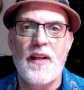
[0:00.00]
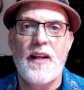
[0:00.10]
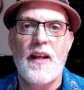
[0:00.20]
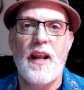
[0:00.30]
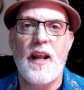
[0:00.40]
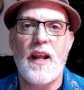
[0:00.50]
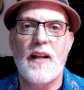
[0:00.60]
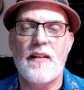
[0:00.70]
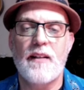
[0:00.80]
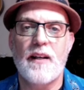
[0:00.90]

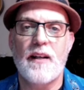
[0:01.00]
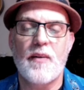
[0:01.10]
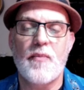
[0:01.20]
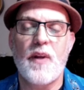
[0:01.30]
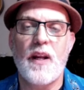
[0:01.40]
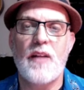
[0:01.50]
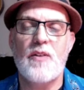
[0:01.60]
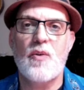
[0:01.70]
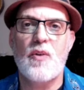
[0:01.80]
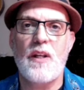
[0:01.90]
And
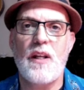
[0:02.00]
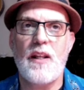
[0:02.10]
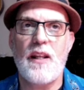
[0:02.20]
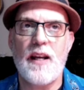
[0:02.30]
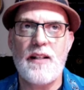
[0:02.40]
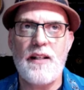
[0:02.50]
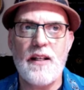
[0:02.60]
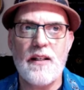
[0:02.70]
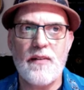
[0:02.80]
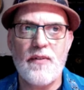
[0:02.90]
so the idea
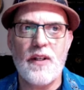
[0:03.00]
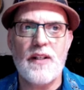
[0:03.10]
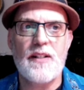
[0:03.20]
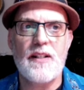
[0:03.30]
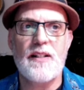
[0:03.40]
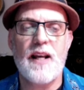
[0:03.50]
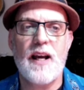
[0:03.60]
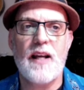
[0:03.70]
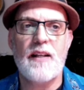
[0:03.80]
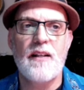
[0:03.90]
of this is
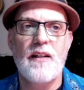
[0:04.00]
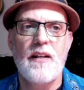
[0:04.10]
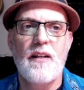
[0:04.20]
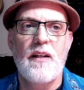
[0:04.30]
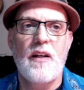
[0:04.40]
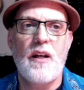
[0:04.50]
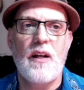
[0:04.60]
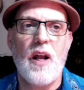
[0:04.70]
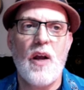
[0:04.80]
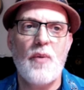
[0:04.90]
that it
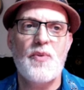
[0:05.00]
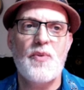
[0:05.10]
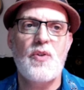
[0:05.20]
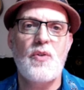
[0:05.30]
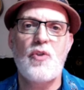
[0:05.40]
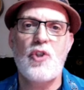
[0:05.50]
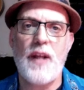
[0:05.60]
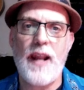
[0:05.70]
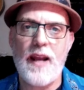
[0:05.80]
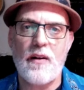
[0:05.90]
helps to
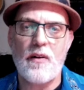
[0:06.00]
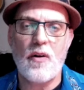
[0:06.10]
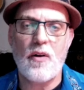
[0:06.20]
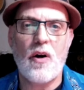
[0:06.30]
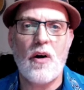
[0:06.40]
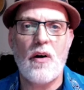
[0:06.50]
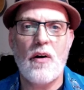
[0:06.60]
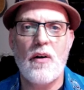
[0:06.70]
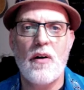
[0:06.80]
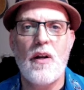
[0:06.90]
channel our
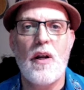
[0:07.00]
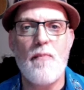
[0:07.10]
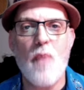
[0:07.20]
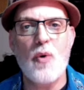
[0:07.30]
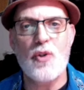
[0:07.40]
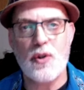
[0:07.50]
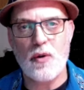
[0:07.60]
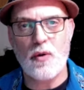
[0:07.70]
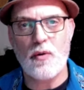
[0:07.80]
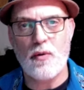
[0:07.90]

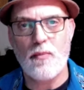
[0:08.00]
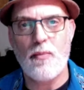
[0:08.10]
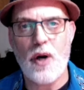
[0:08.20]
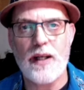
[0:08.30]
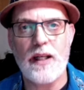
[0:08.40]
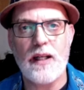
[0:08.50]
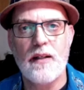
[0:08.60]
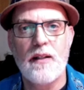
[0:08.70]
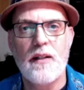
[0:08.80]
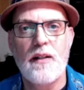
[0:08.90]
emotional body,
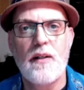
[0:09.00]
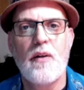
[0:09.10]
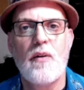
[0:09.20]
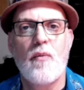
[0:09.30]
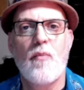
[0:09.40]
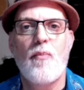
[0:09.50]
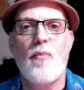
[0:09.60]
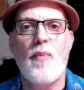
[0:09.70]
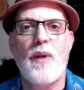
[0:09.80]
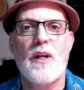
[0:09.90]

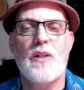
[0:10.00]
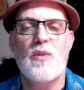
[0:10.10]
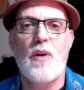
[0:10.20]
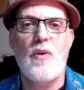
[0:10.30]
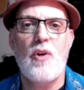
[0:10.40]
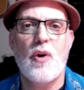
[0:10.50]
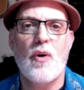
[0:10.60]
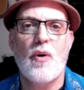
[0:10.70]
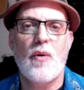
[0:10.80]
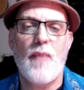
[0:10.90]
because when
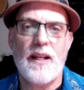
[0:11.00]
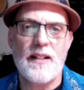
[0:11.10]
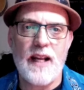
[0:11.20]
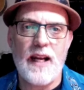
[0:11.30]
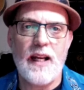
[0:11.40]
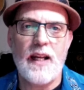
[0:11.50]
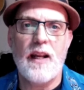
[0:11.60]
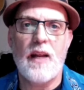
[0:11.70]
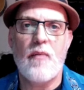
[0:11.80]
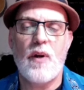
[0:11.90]
you're meditating
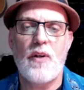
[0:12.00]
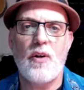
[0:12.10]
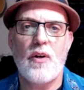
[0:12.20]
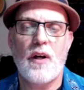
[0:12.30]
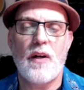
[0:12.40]
and when our